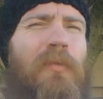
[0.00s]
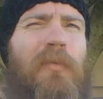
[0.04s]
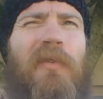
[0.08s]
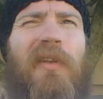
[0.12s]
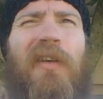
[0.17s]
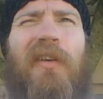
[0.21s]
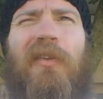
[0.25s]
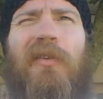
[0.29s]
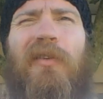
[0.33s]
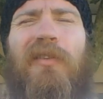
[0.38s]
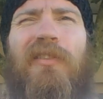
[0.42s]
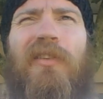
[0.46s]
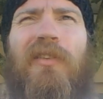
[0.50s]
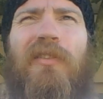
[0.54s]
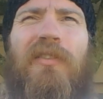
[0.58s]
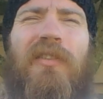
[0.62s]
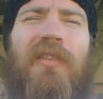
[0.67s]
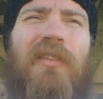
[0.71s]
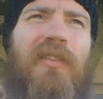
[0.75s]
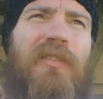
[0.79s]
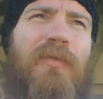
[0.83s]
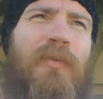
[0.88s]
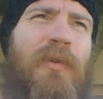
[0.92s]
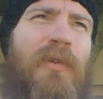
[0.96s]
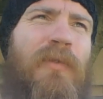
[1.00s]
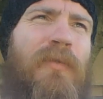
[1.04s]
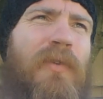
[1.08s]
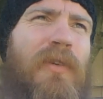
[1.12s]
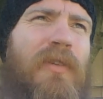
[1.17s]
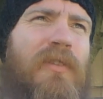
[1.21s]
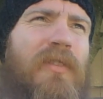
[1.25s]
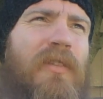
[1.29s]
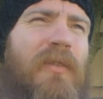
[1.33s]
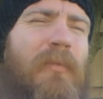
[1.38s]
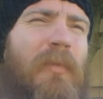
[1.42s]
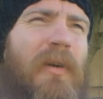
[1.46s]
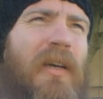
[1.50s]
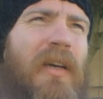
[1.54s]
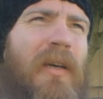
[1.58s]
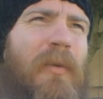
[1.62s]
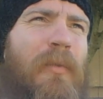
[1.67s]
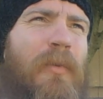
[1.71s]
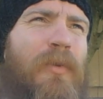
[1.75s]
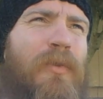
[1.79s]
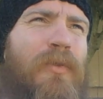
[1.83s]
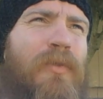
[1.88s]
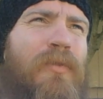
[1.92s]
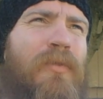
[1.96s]
They always go to this one verse in the
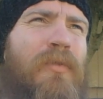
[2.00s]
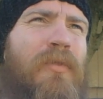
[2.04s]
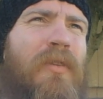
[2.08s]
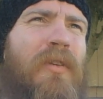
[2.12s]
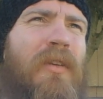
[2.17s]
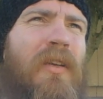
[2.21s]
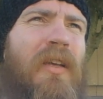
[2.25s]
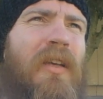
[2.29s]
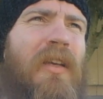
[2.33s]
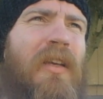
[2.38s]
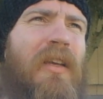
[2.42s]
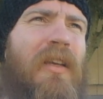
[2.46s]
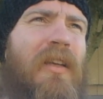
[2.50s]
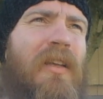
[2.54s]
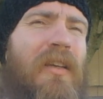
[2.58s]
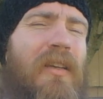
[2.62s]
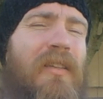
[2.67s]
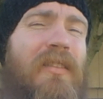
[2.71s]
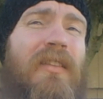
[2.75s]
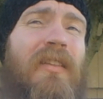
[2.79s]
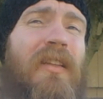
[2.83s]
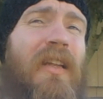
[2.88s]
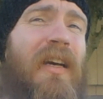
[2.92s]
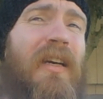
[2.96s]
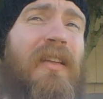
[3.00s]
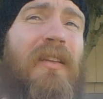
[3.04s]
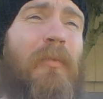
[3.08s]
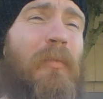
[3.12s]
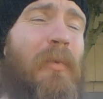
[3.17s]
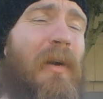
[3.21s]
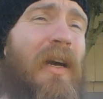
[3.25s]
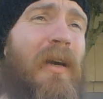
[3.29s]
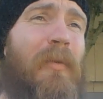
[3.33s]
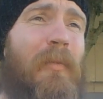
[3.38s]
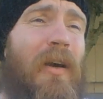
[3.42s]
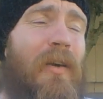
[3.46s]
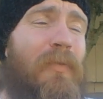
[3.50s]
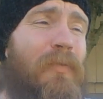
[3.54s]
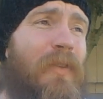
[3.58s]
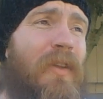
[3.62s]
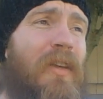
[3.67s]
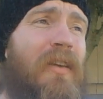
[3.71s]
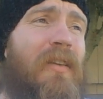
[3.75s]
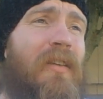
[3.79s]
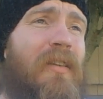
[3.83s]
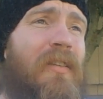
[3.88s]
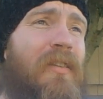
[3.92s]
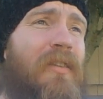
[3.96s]
Bible. There's a lot in the Bible. I
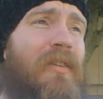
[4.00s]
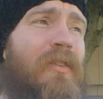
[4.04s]
think